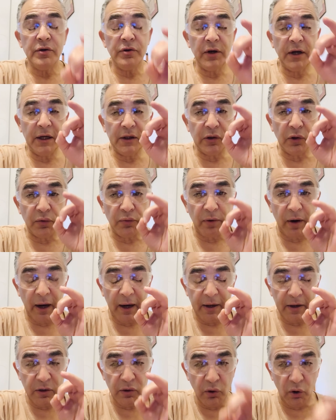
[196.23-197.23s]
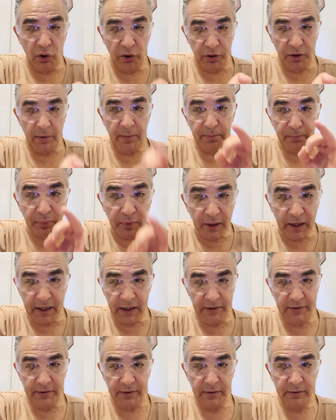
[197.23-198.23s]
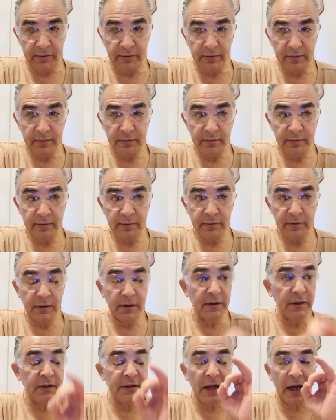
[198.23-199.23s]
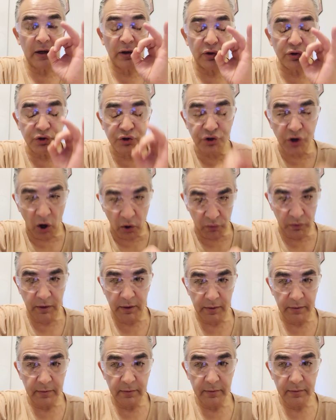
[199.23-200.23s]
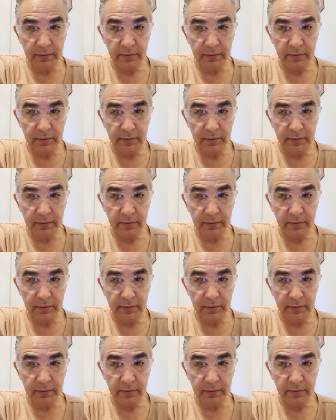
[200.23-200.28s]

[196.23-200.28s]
You get the right lawyer. Please. This is not a joke.